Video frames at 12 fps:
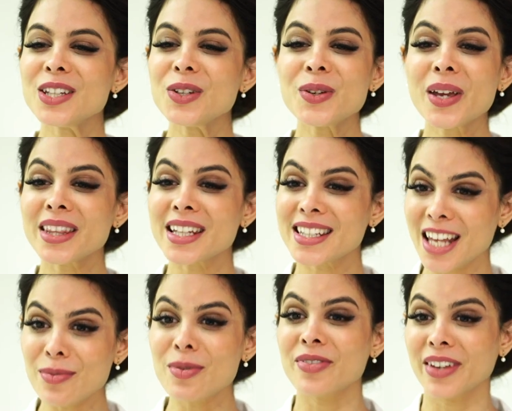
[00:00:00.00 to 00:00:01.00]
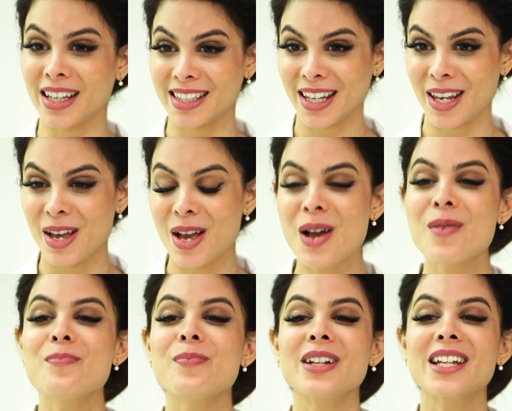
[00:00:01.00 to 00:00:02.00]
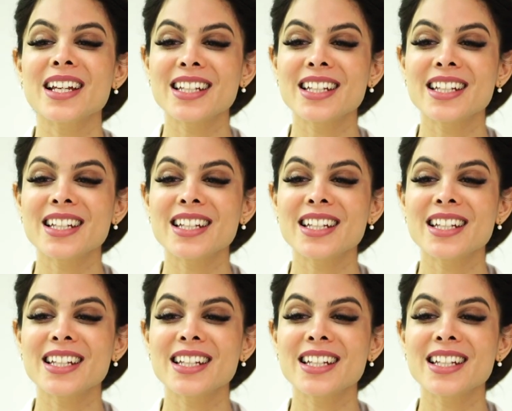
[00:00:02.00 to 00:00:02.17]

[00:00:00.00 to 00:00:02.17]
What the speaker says: And so you get the same efficacy, but